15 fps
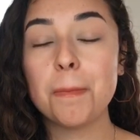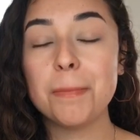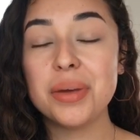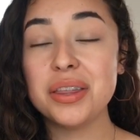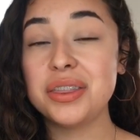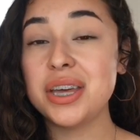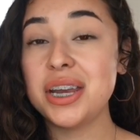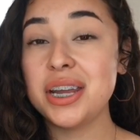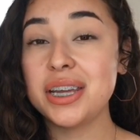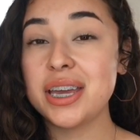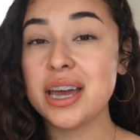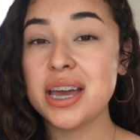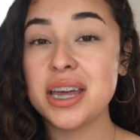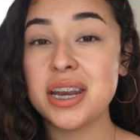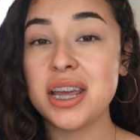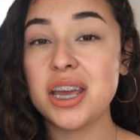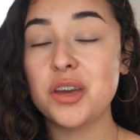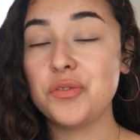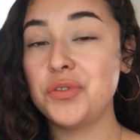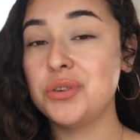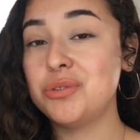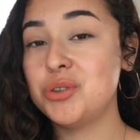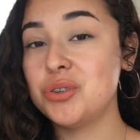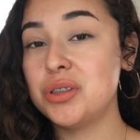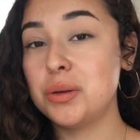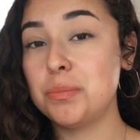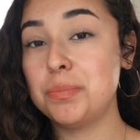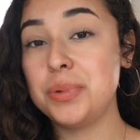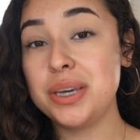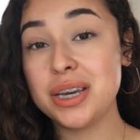But then again, if you do the
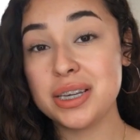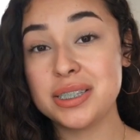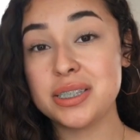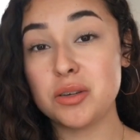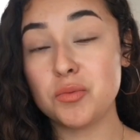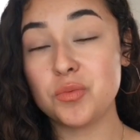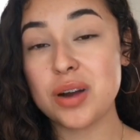BSN